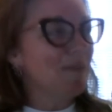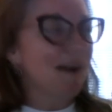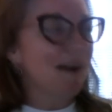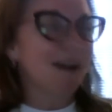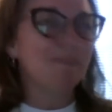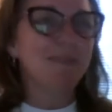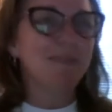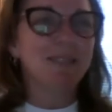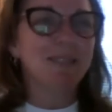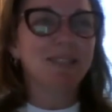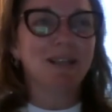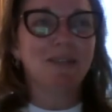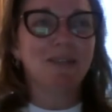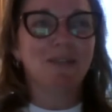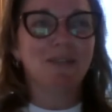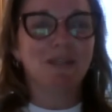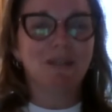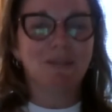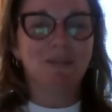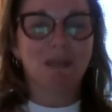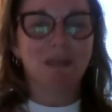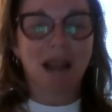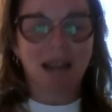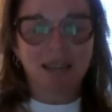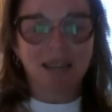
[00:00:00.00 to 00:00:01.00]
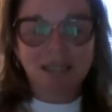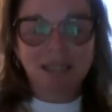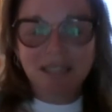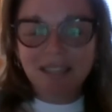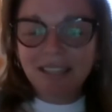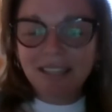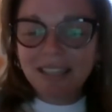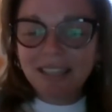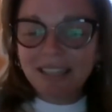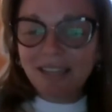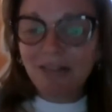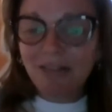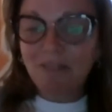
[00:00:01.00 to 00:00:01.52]
Pat myself on the back.
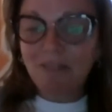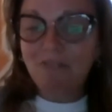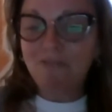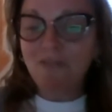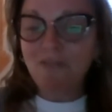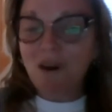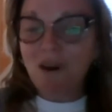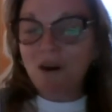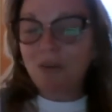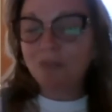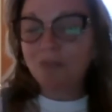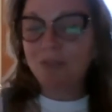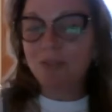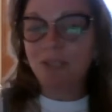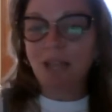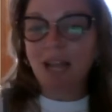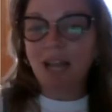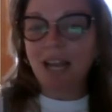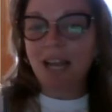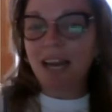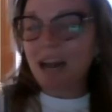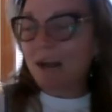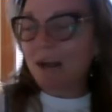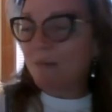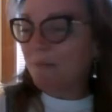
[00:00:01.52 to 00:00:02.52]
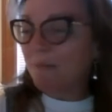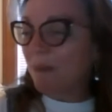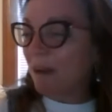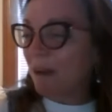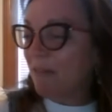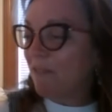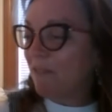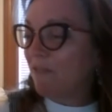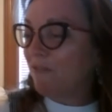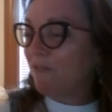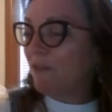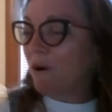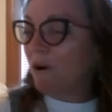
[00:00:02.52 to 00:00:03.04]
The phones light up.
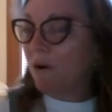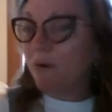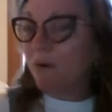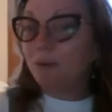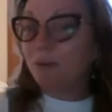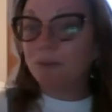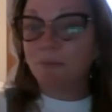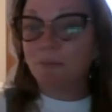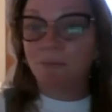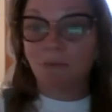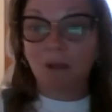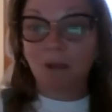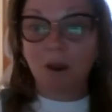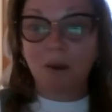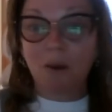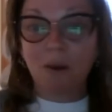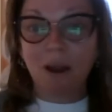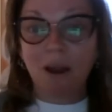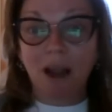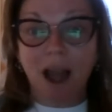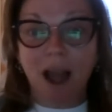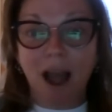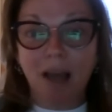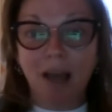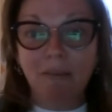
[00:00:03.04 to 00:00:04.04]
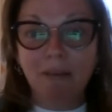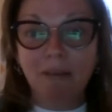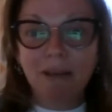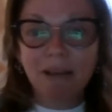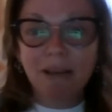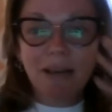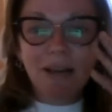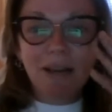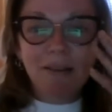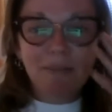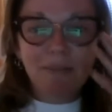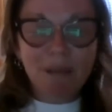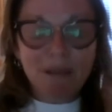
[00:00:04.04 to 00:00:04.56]
My phone's blowing up.
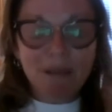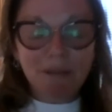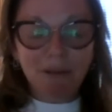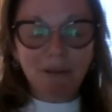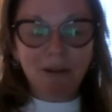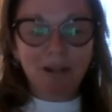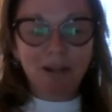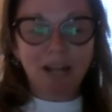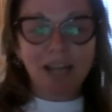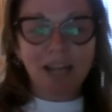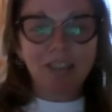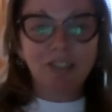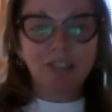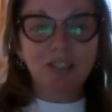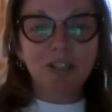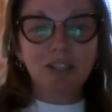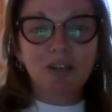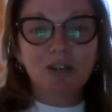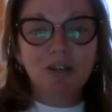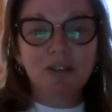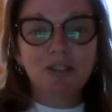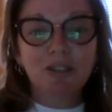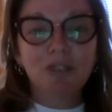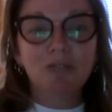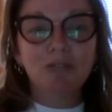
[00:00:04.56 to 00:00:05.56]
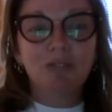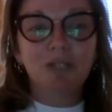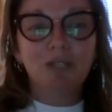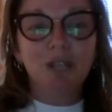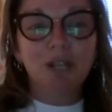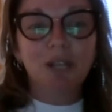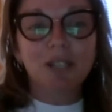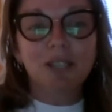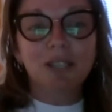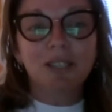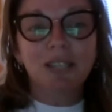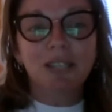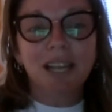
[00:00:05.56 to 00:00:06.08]
People are like, dude, you
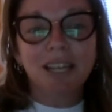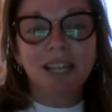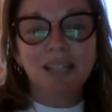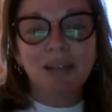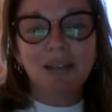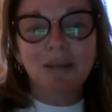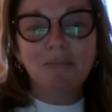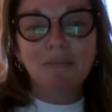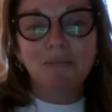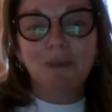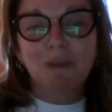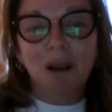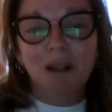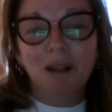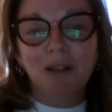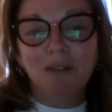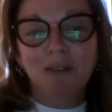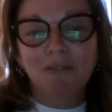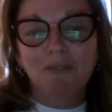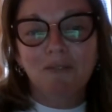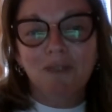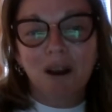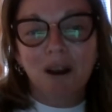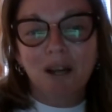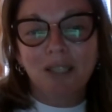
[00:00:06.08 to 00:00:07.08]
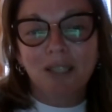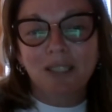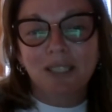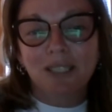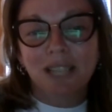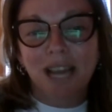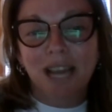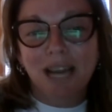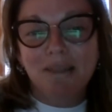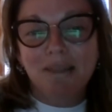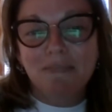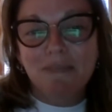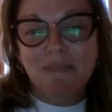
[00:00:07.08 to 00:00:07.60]
just said your brother fucks
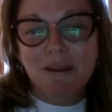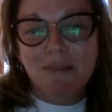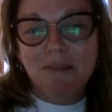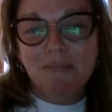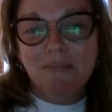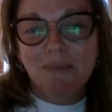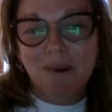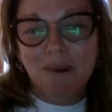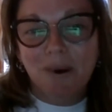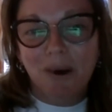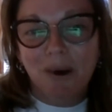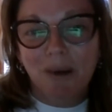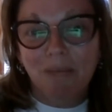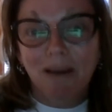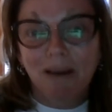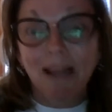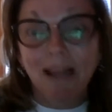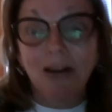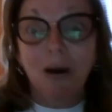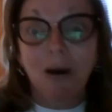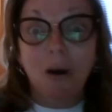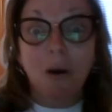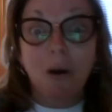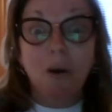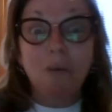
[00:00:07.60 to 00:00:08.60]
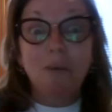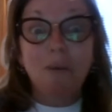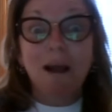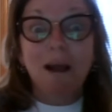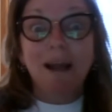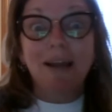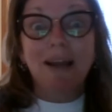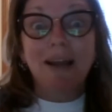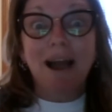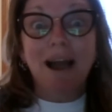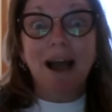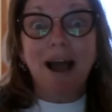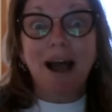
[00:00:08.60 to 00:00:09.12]
dead people. I'm like, oh my
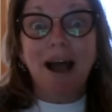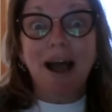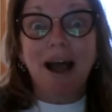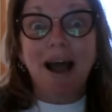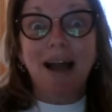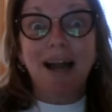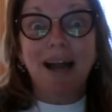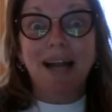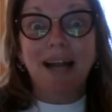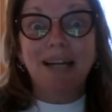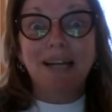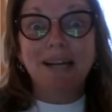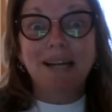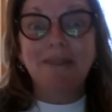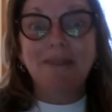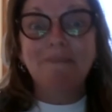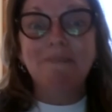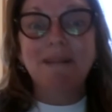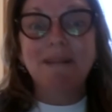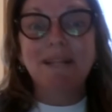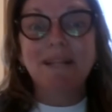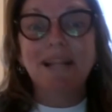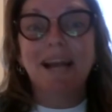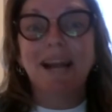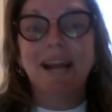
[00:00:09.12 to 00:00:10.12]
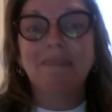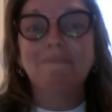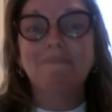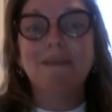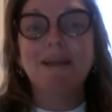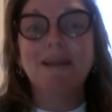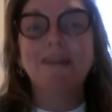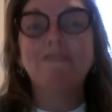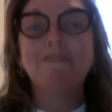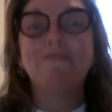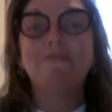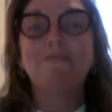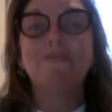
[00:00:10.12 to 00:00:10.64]
God, I didn't mean that. I
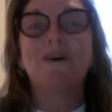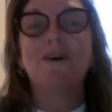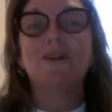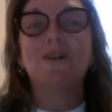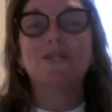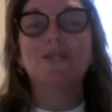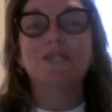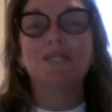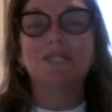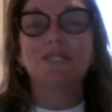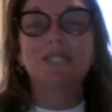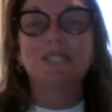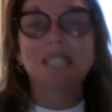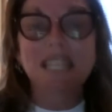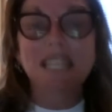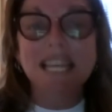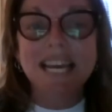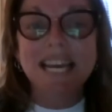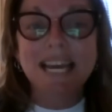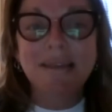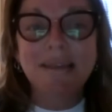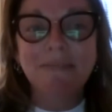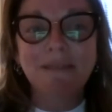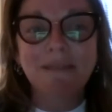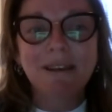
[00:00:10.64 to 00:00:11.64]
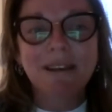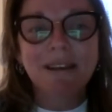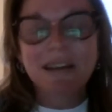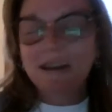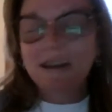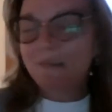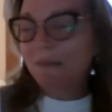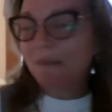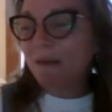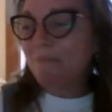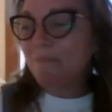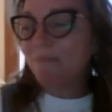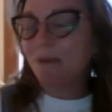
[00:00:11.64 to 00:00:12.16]
meant he falls asleep.
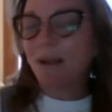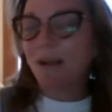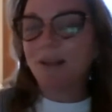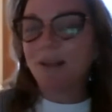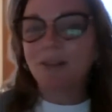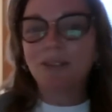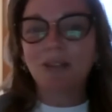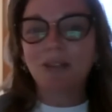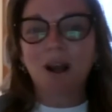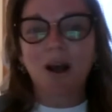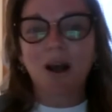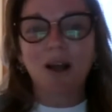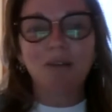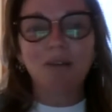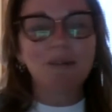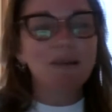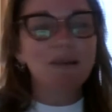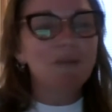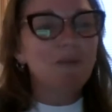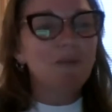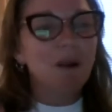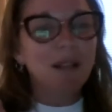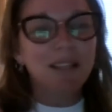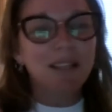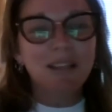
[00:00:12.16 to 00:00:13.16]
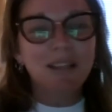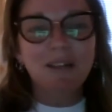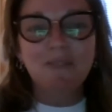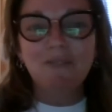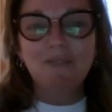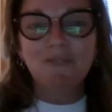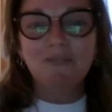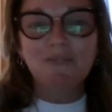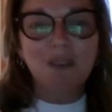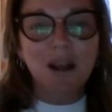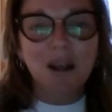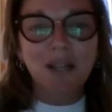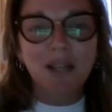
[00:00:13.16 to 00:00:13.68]
My brother's calling me. What the
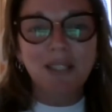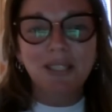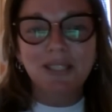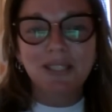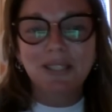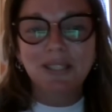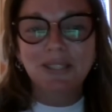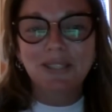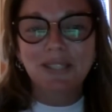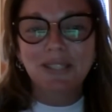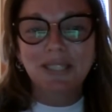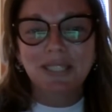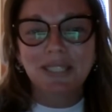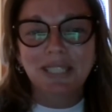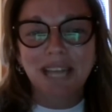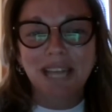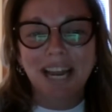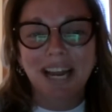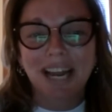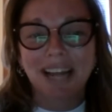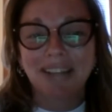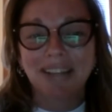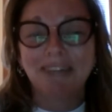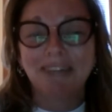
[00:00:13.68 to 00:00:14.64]
fuck did you just say?